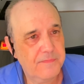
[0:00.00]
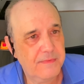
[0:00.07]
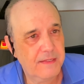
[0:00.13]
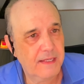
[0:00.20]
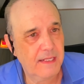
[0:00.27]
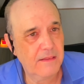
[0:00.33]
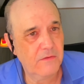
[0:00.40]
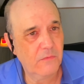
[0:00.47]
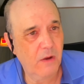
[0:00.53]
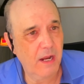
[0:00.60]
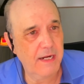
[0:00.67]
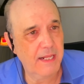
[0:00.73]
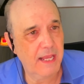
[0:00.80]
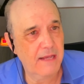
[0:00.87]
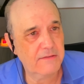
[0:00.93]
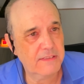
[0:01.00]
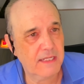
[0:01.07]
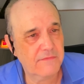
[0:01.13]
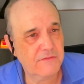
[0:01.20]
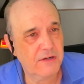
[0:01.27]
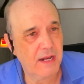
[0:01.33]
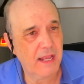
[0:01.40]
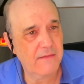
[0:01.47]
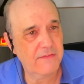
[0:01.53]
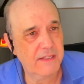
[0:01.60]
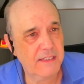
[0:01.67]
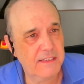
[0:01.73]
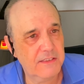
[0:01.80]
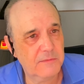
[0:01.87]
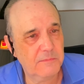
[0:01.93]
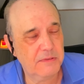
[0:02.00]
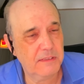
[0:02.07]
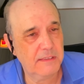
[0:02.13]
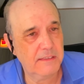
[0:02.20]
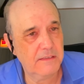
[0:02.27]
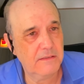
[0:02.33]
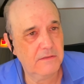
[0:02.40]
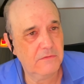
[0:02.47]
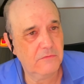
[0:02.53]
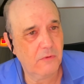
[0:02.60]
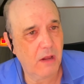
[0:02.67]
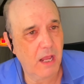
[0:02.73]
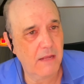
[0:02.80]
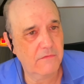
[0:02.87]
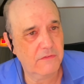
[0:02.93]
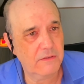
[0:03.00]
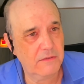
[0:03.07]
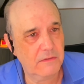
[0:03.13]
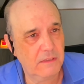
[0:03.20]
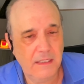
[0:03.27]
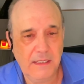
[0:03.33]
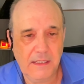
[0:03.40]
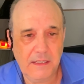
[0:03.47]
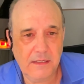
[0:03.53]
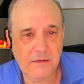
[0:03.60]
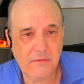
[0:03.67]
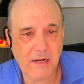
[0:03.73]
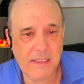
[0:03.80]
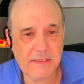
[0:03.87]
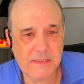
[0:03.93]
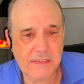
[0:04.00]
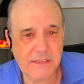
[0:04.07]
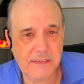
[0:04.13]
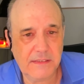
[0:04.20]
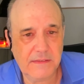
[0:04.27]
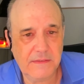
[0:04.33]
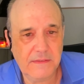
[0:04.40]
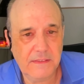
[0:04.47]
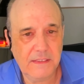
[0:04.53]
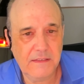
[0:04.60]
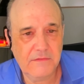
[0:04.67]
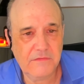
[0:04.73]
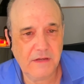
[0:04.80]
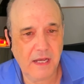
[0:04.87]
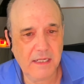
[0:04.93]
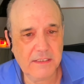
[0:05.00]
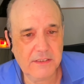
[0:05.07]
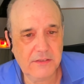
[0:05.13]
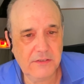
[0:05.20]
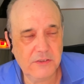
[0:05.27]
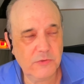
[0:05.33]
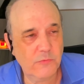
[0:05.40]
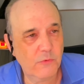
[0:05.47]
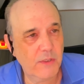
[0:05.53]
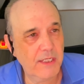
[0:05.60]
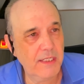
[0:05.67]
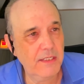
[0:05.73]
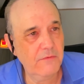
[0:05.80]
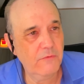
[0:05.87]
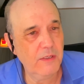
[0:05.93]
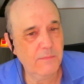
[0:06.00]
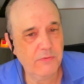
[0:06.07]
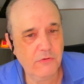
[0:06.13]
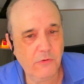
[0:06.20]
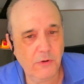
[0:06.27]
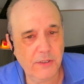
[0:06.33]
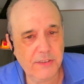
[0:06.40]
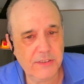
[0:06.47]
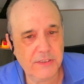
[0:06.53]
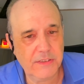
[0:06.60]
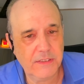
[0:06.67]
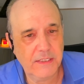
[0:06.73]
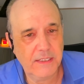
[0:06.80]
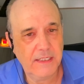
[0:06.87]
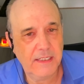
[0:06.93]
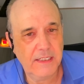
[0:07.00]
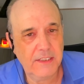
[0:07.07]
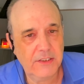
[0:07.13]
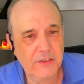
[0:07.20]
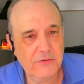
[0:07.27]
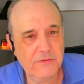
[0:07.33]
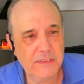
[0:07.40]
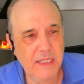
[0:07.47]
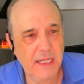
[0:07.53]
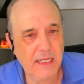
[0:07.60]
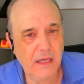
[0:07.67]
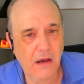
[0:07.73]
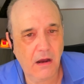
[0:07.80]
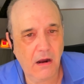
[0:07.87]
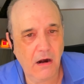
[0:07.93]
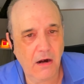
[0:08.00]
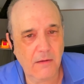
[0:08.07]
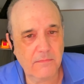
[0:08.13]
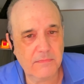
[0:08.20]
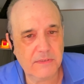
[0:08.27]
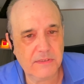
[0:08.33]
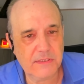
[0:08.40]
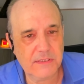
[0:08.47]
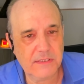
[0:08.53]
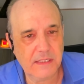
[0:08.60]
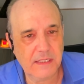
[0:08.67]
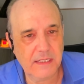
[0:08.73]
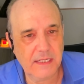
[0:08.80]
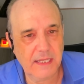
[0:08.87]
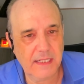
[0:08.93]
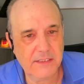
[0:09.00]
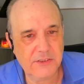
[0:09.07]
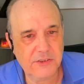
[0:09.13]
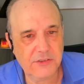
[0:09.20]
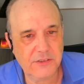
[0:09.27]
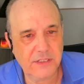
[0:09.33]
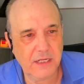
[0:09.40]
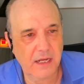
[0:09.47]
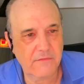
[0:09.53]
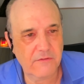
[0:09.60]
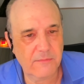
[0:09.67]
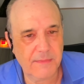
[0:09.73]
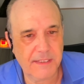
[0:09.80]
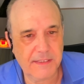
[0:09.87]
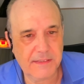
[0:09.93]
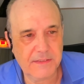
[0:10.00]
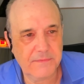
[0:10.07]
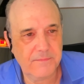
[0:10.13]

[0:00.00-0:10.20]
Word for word: at the White House after having his political rival arrested. Fox News, we report you take arms against your government.